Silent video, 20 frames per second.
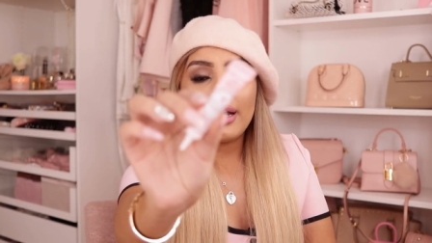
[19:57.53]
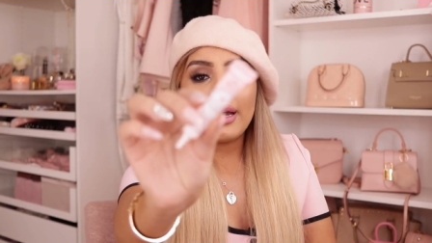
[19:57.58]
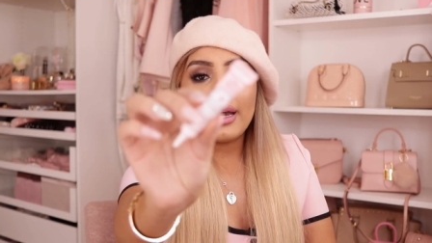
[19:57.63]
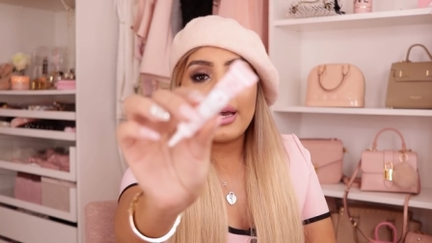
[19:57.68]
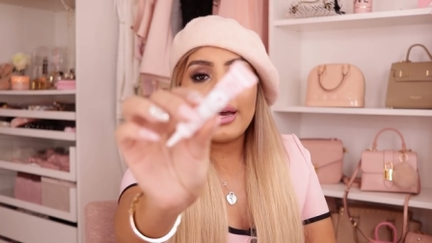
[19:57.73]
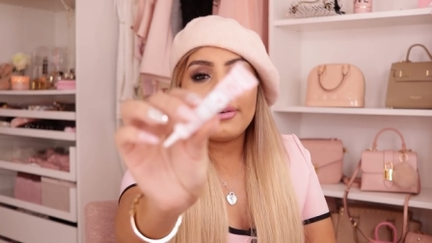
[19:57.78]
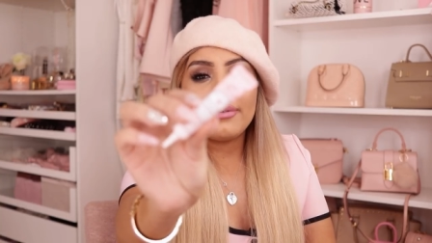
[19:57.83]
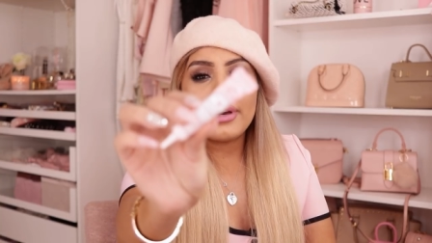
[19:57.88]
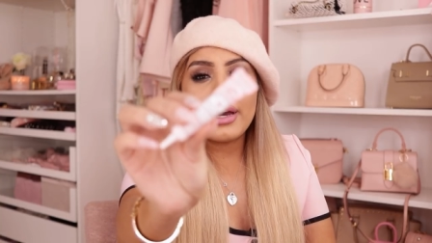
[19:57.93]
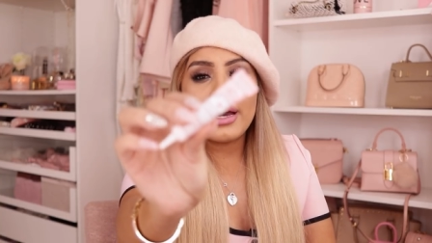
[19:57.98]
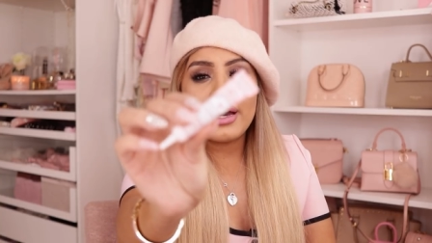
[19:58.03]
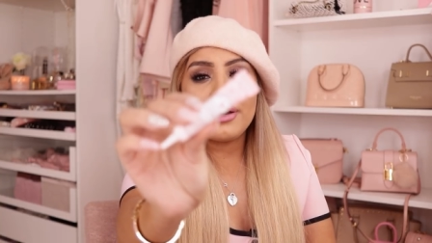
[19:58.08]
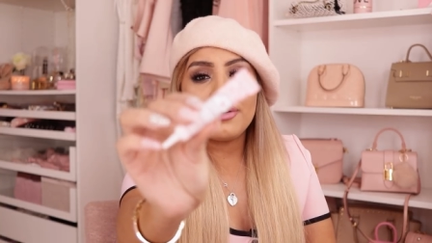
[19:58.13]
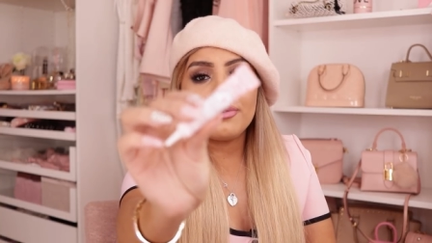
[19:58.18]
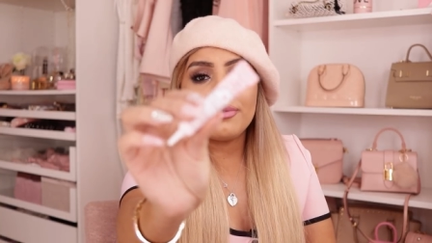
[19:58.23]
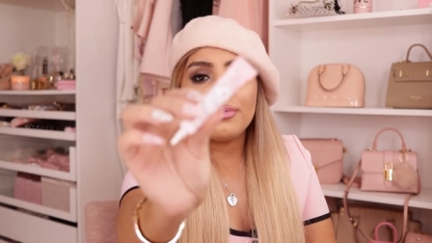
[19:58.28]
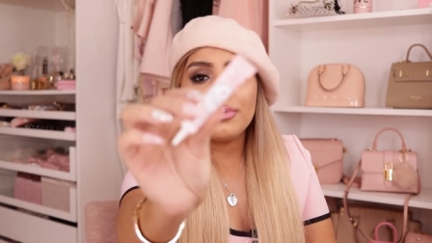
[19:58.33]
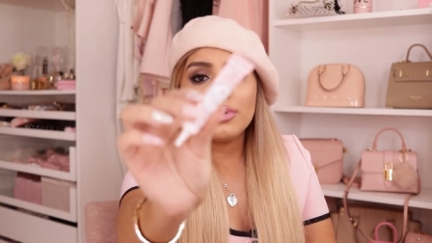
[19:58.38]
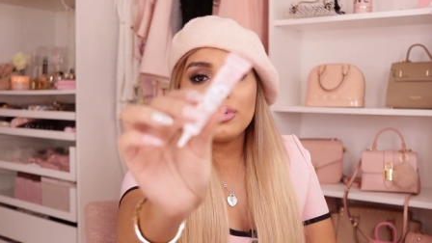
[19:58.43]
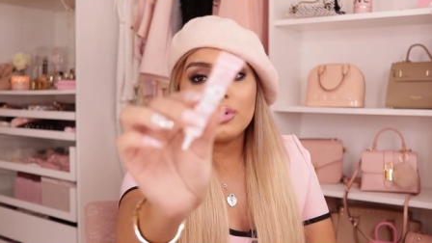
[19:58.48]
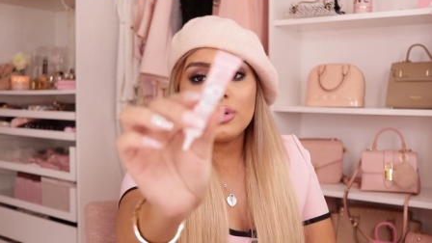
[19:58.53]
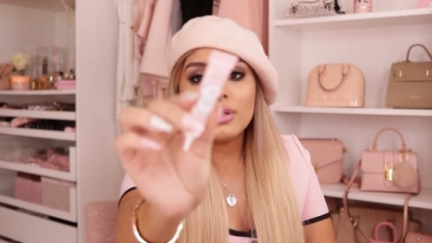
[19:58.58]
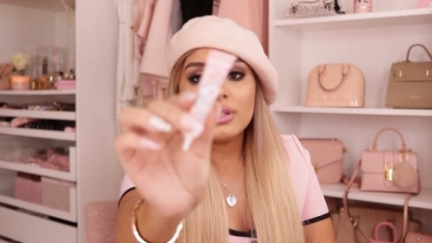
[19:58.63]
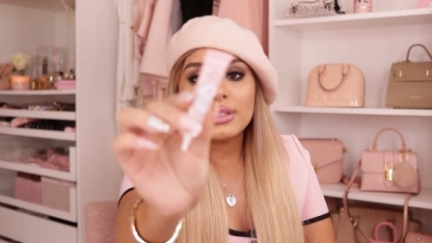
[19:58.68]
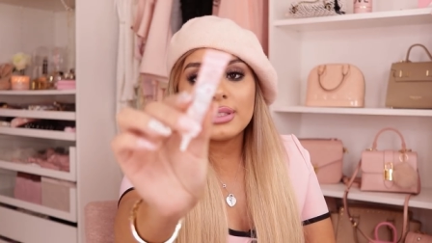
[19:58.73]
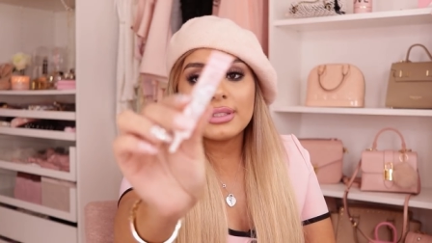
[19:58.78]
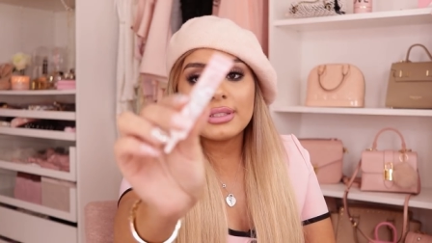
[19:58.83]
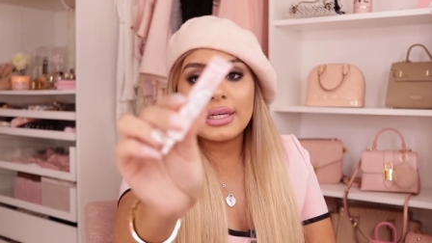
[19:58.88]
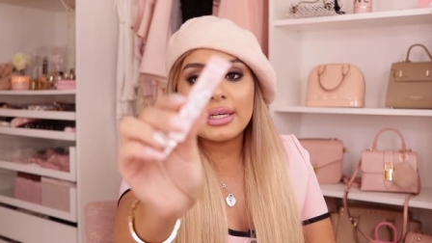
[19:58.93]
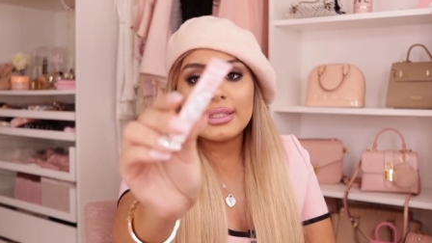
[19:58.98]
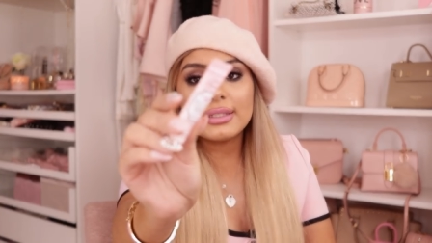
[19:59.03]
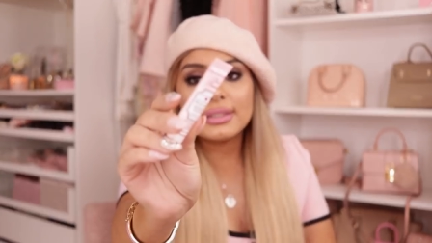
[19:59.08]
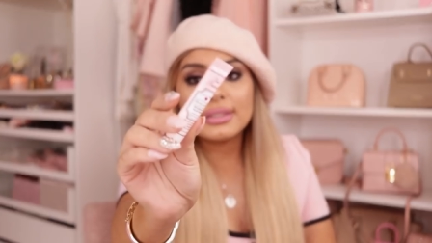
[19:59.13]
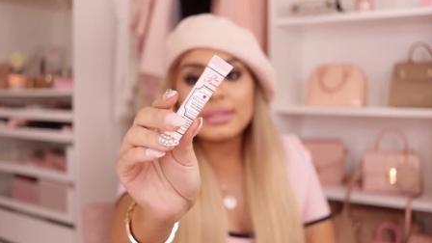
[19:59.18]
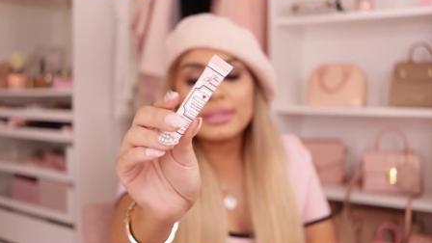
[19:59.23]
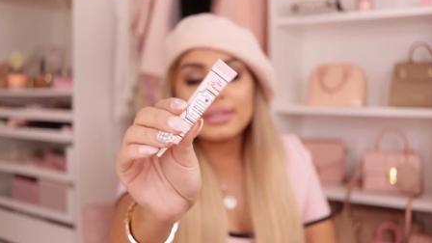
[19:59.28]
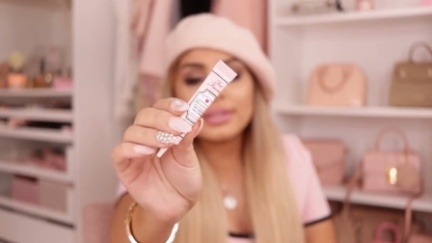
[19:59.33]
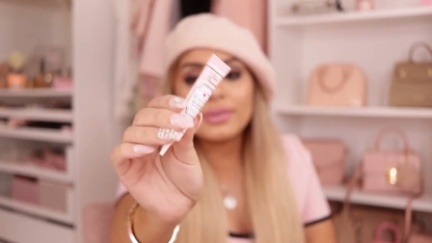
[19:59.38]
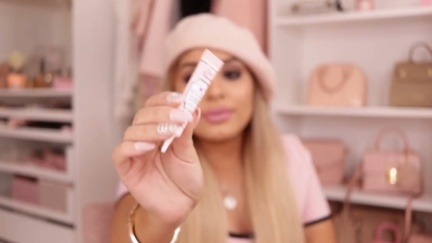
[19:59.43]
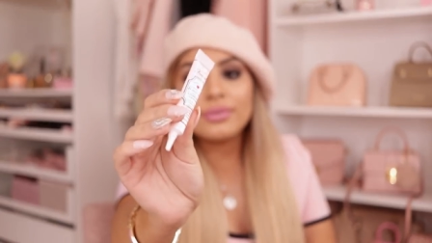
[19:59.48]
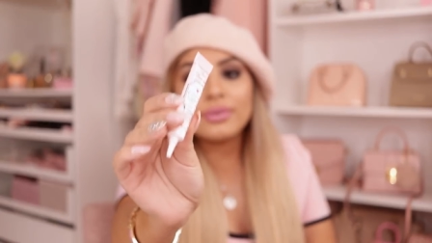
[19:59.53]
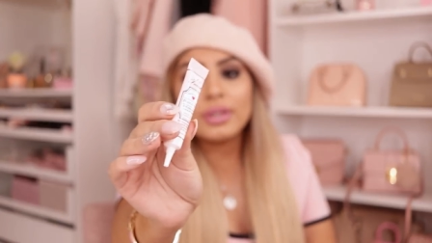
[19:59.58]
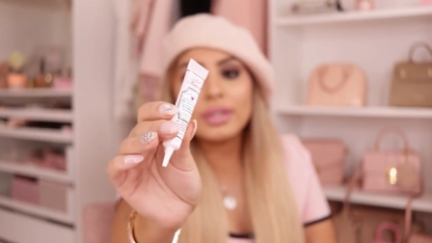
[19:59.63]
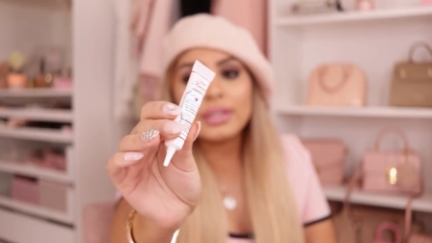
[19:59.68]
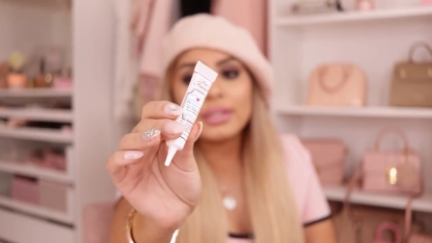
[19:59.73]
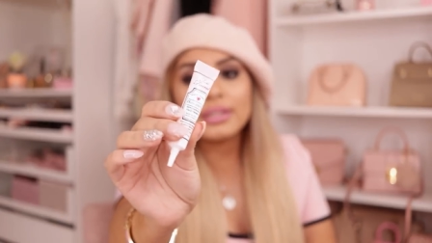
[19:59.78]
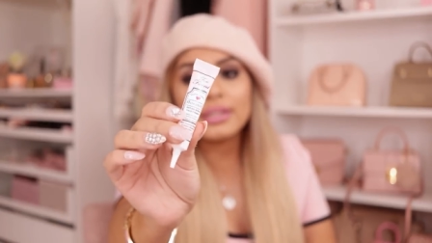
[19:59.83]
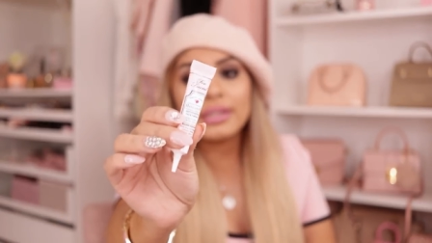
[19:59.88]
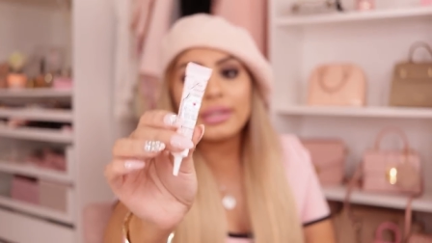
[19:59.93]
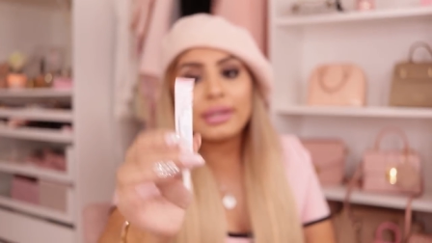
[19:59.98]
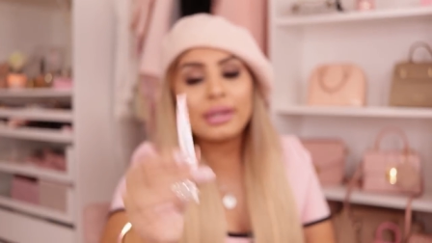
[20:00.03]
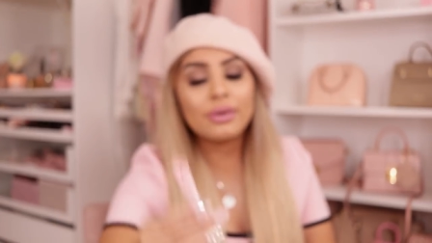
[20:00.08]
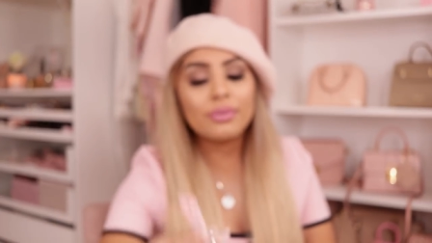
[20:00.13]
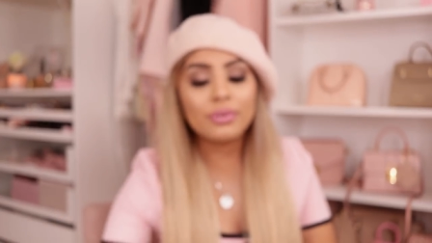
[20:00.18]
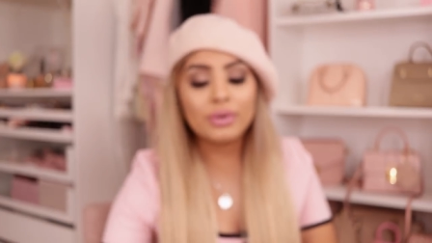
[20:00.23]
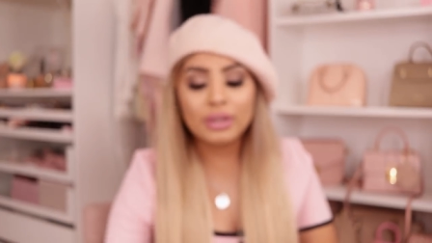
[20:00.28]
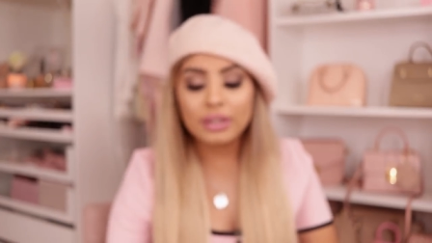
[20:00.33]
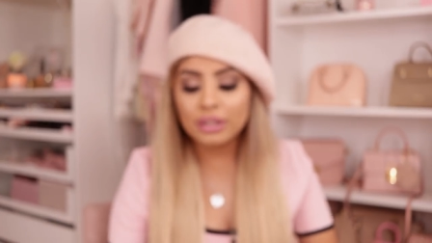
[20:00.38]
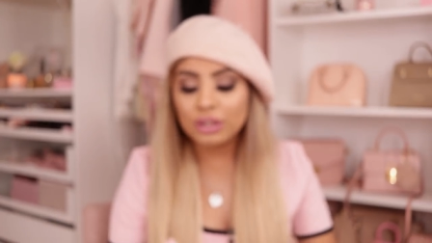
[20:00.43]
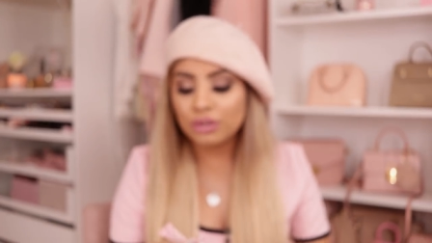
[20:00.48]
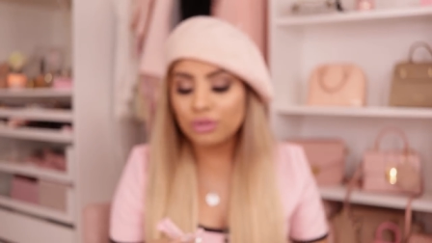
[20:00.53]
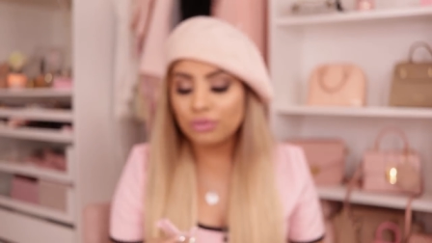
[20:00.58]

I have had full sizes of this and I really